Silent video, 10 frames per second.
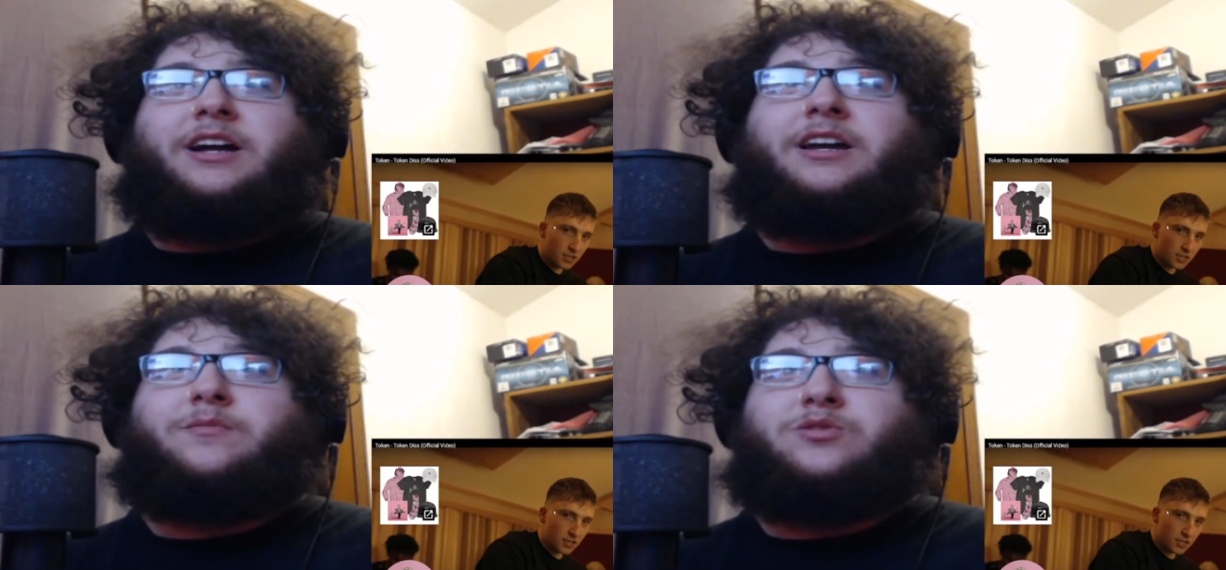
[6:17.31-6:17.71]

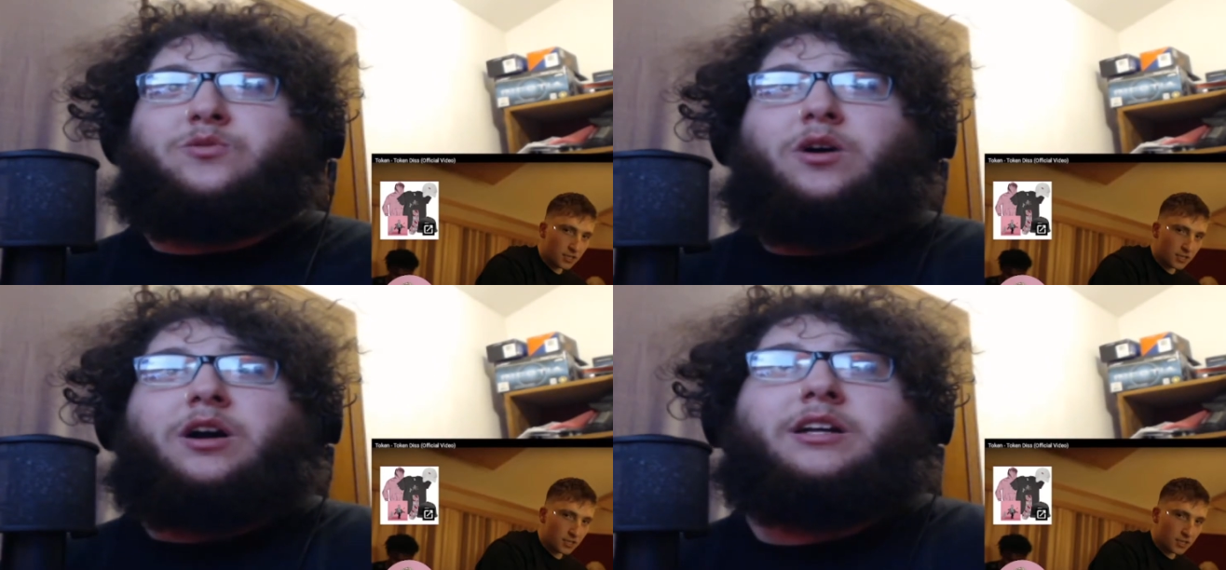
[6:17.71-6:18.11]
Speaker 1: not him just
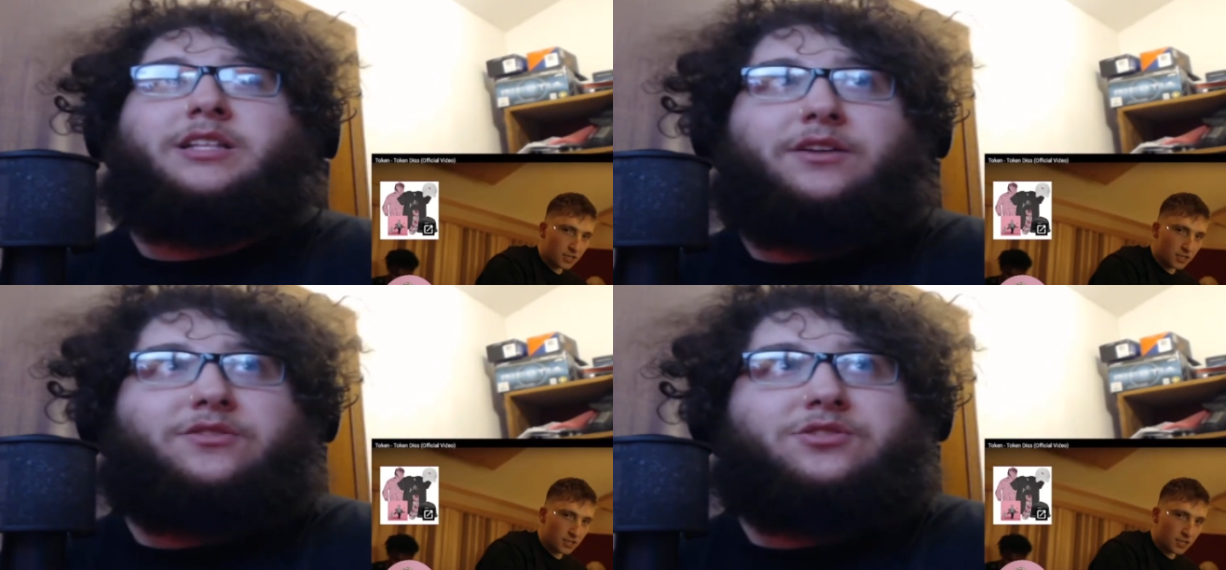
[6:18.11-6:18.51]
walking
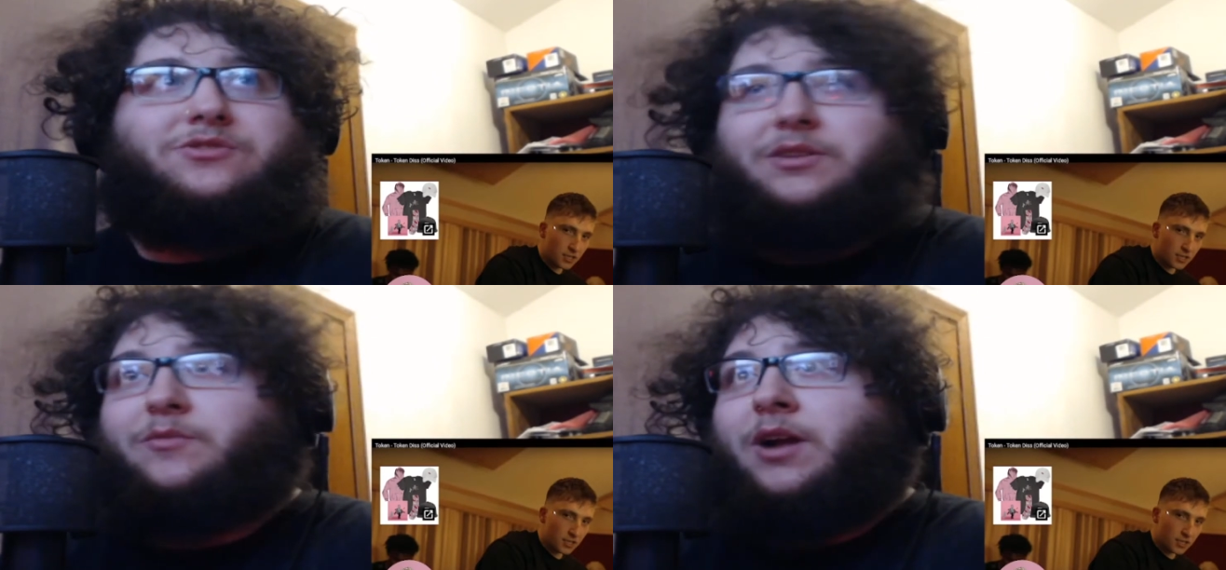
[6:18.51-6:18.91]
down the
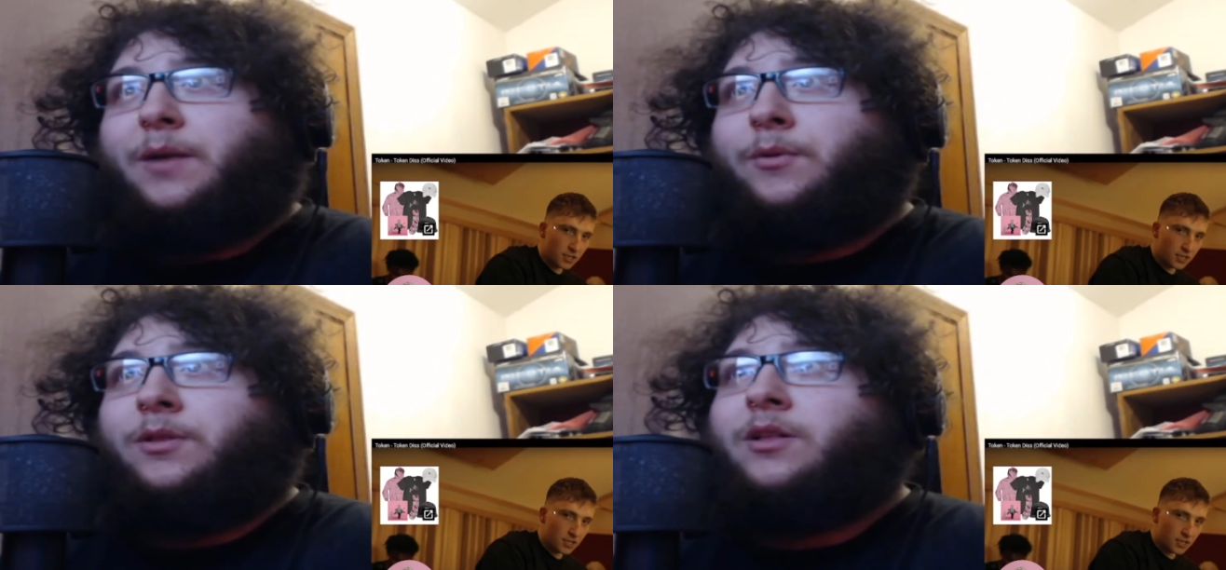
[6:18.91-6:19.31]
street
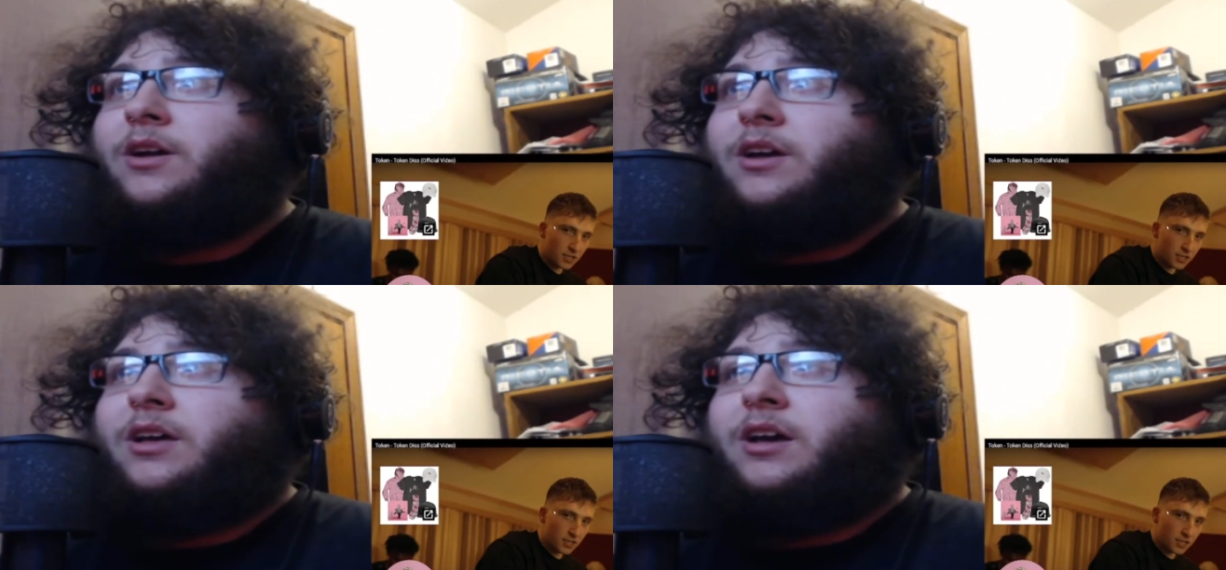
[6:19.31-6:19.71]
rapping,
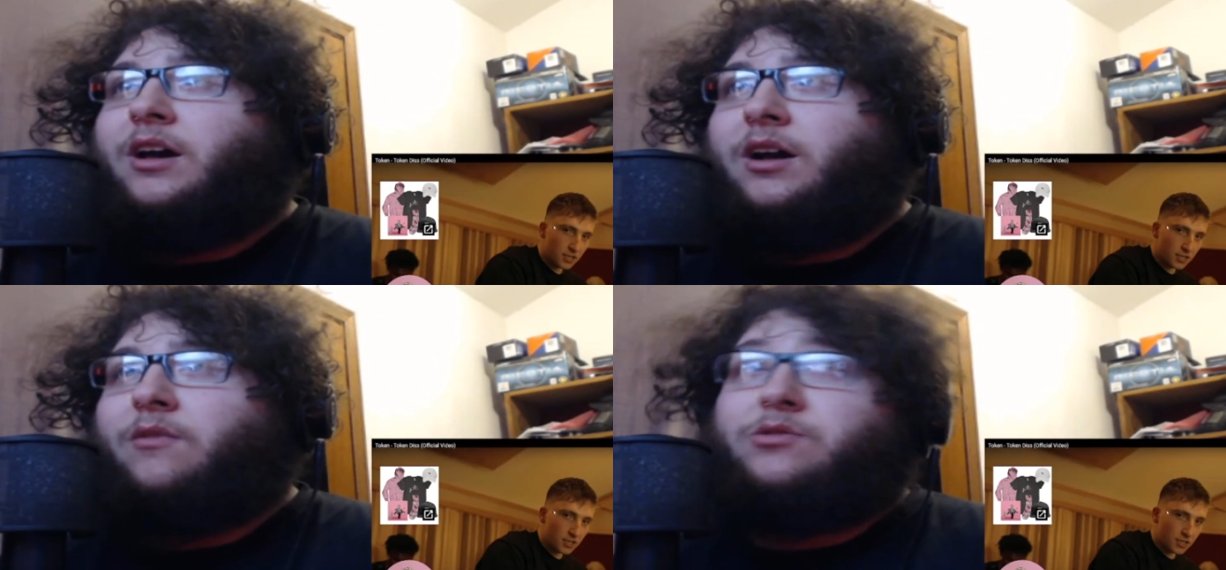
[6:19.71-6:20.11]

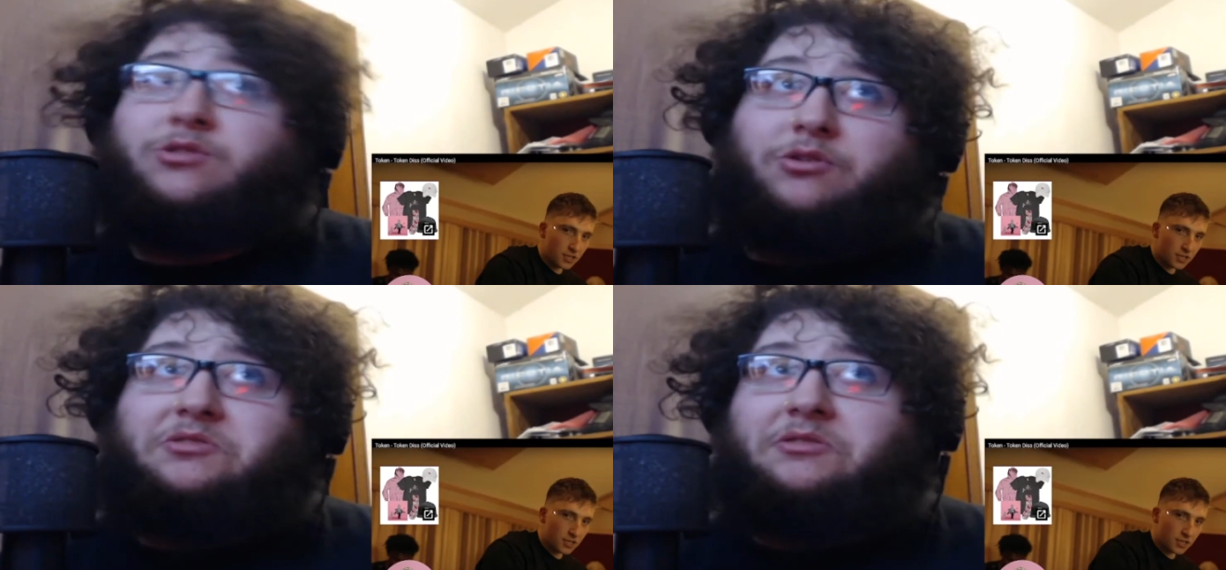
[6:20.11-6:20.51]
uh,
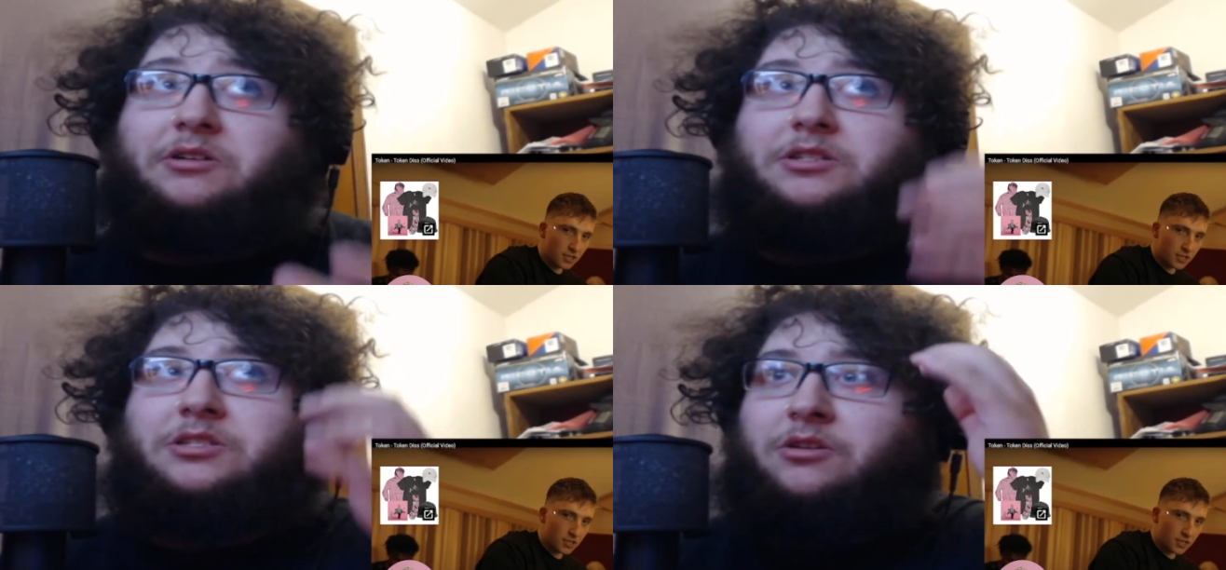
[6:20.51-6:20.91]
which those were
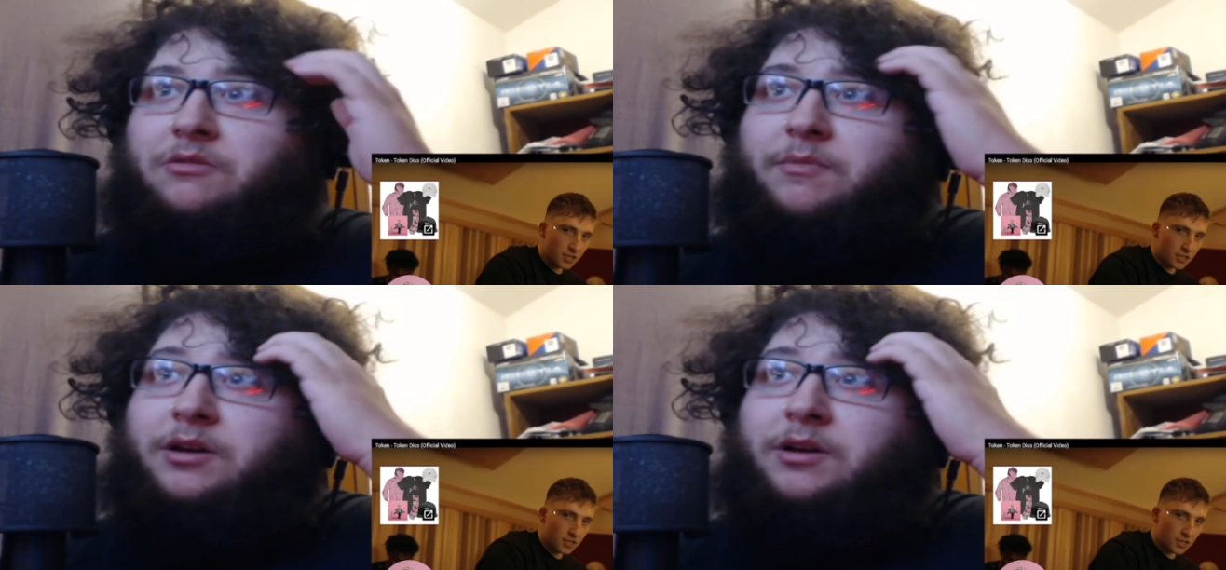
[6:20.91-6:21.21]
good too.